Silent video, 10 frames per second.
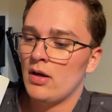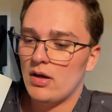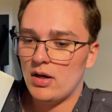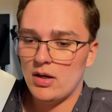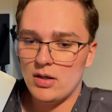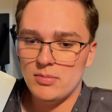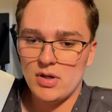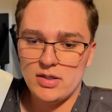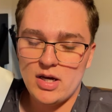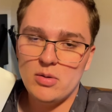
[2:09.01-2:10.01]

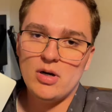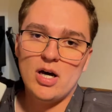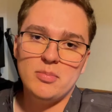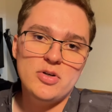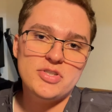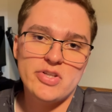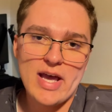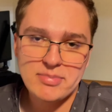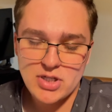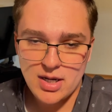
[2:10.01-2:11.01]
Now, on most
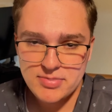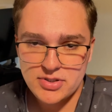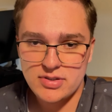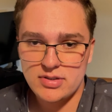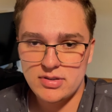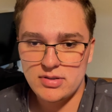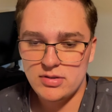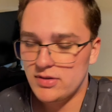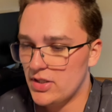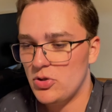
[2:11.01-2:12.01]
laptops
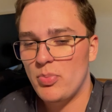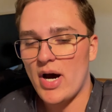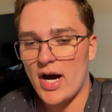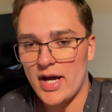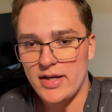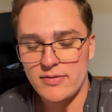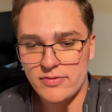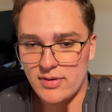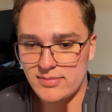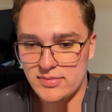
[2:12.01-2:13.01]
that you buy
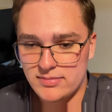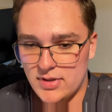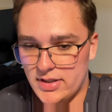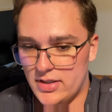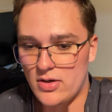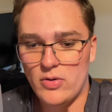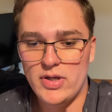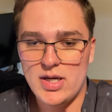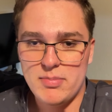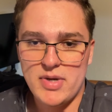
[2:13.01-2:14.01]
from an
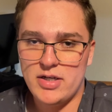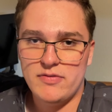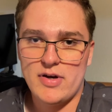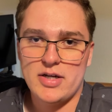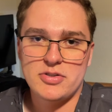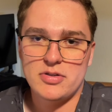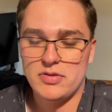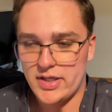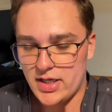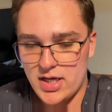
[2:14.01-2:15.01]
OEM manufacturer
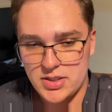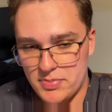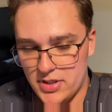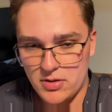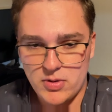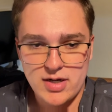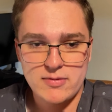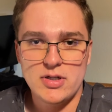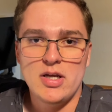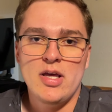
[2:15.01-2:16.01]
like HP or whatever,